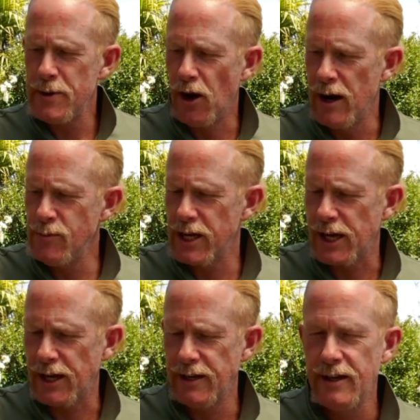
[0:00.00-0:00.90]
I'm
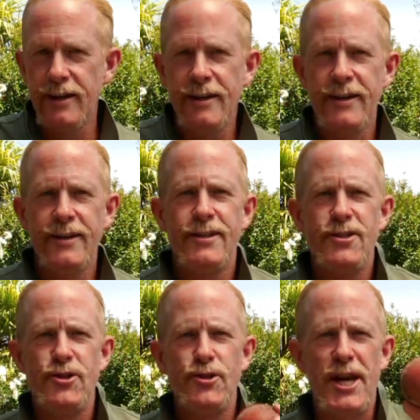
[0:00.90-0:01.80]
digging
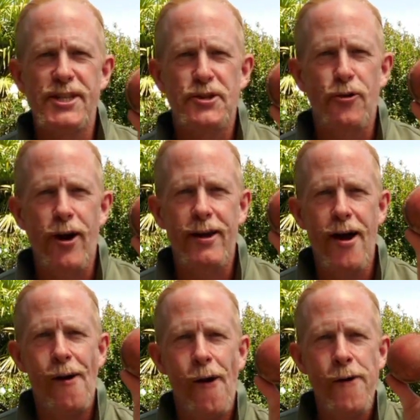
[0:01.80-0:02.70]
Test cricket.
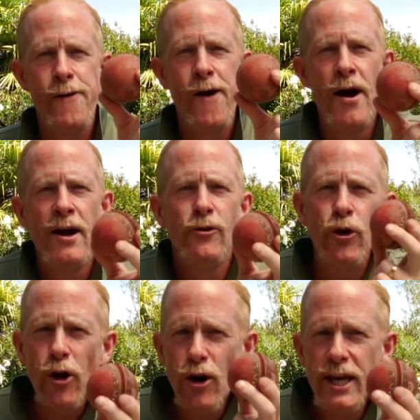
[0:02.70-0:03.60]

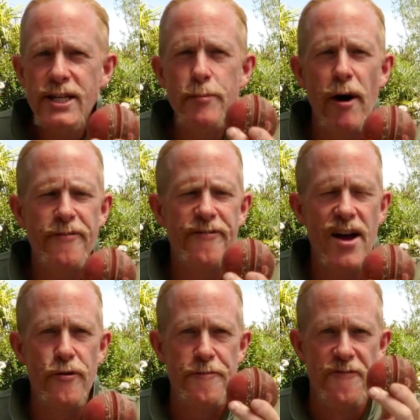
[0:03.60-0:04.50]
Not only is it my
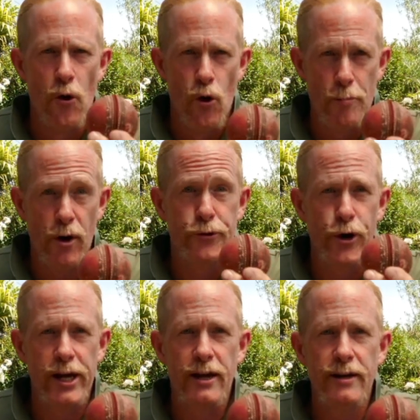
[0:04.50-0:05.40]
favourite form of
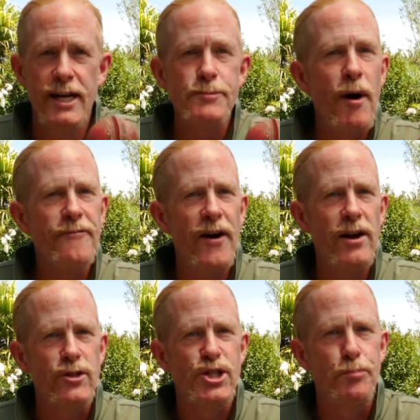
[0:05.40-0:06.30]
cricket, it's my
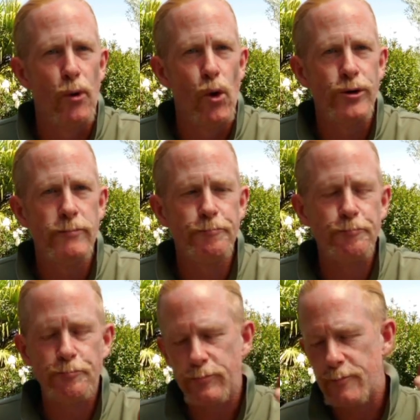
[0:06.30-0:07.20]
favourite sport.
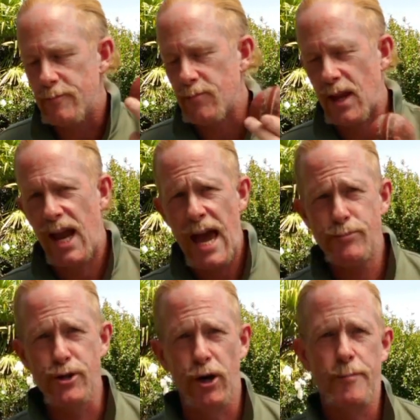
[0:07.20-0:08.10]

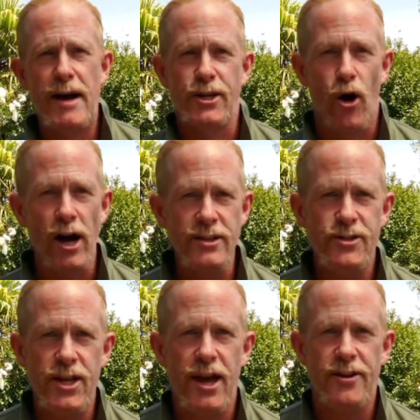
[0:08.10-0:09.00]
Absolutely amazing. I can
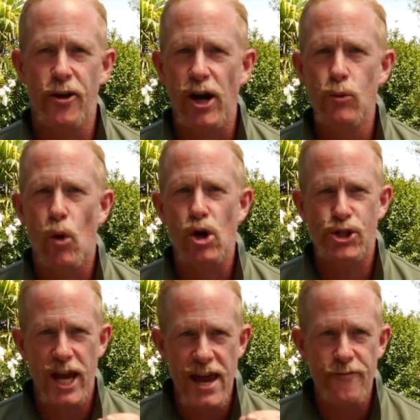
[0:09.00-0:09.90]
sit and I can watch
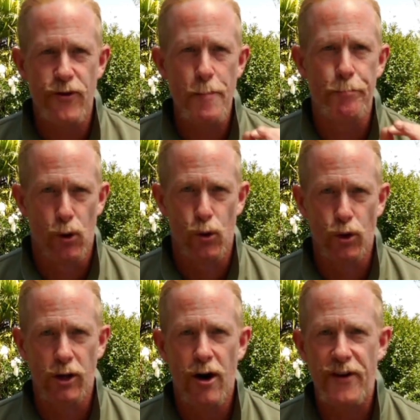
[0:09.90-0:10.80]
every
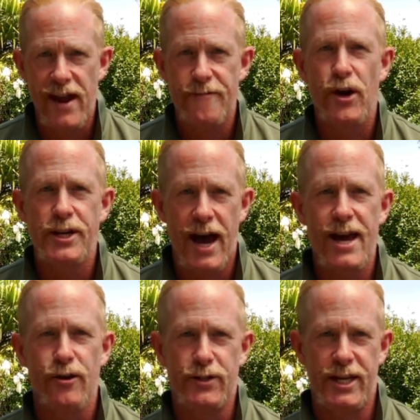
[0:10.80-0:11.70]
ball of every day
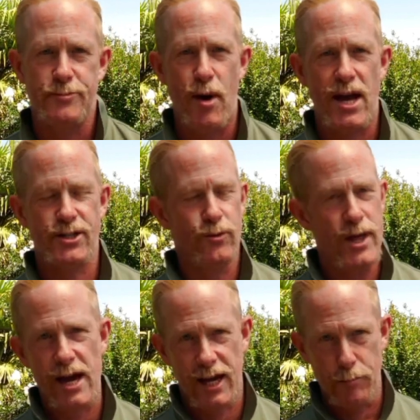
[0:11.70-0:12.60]
of a Test match
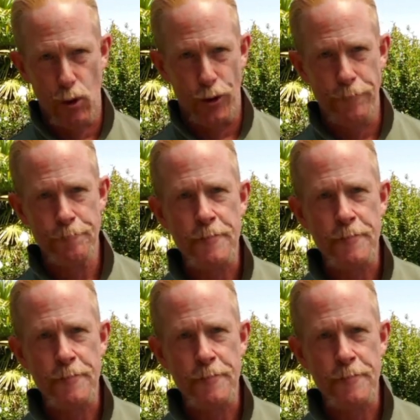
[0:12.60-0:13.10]
without getting bored.